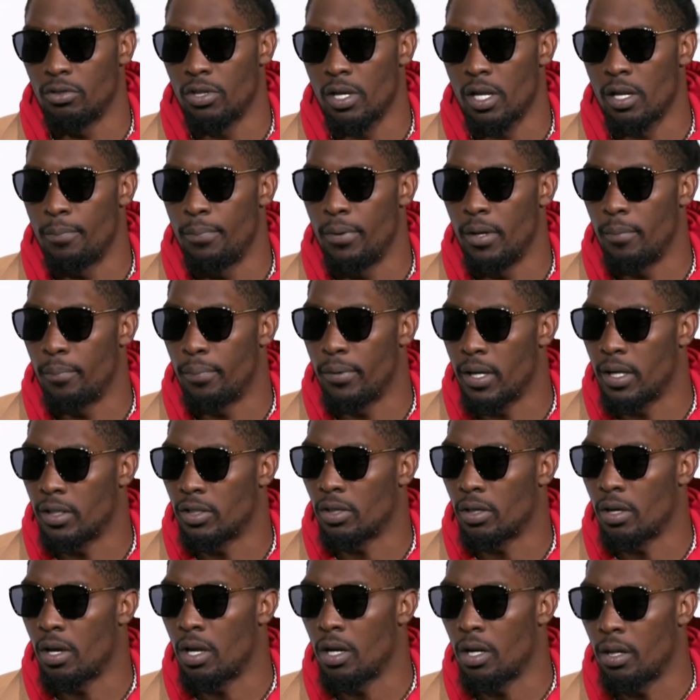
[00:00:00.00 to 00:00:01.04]
trying to put
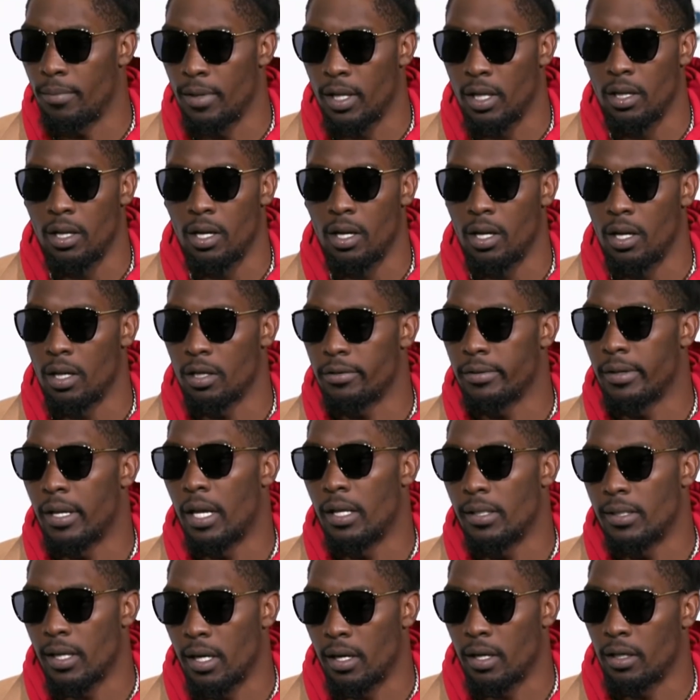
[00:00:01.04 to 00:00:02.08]
pressure on them and
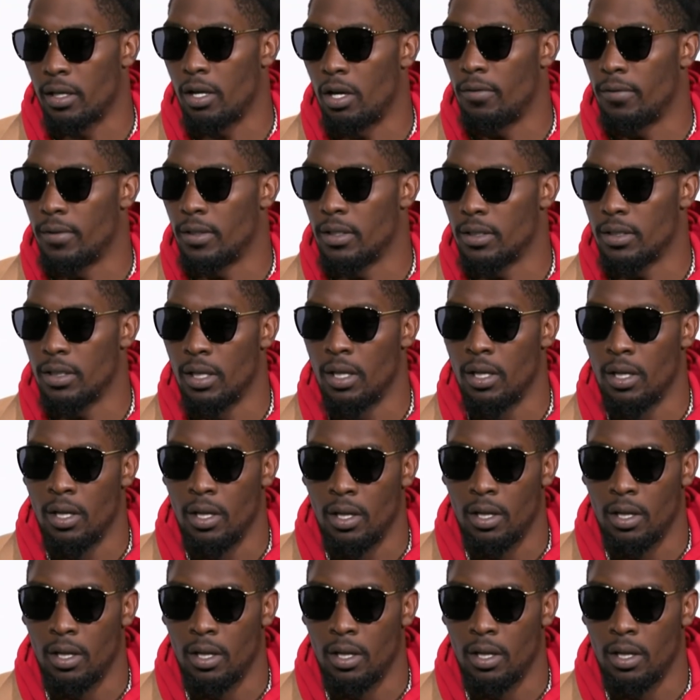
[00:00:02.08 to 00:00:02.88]
create turnovers.